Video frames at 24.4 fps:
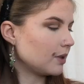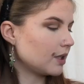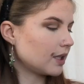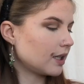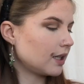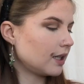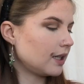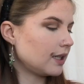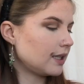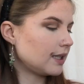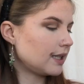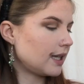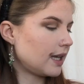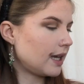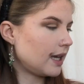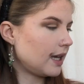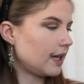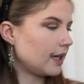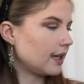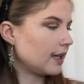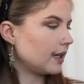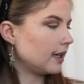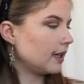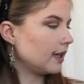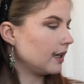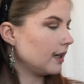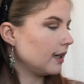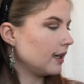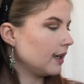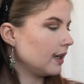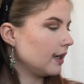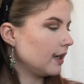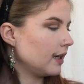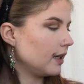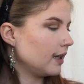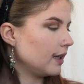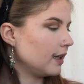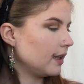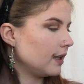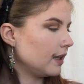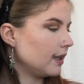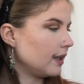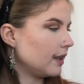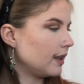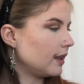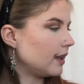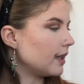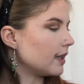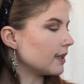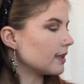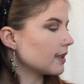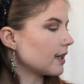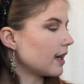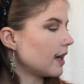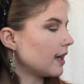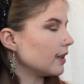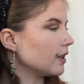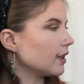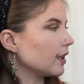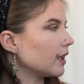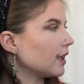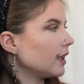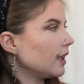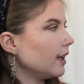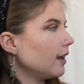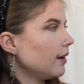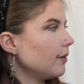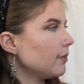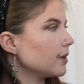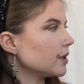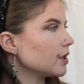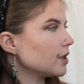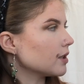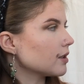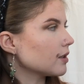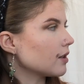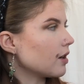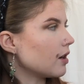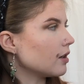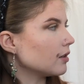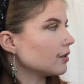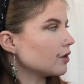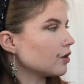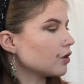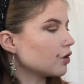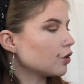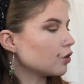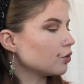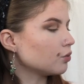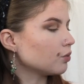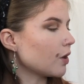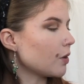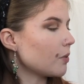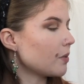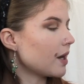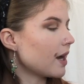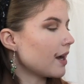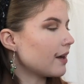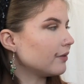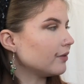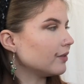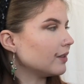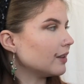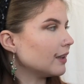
just gonna take this color here, which is called Stroke of